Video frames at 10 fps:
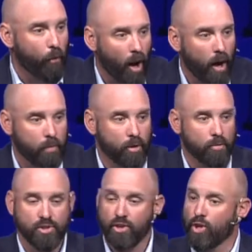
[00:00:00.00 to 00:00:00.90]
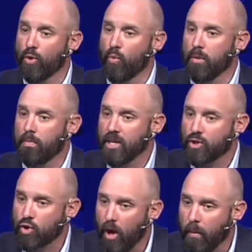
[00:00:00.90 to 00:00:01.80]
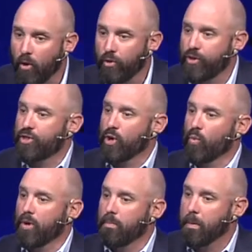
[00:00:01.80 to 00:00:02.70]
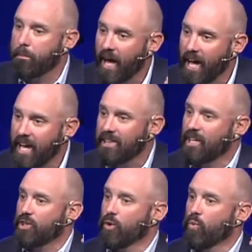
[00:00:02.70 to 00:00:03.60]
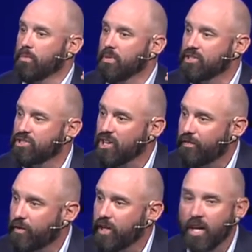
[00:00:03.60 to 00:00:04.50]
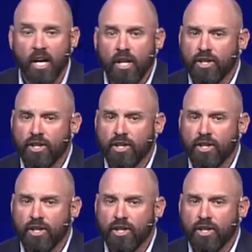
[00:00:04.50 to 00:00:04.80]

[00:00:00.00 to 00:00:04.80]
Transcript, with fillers: problems, that there would be trouble, that there would be pain, that there would be suffering.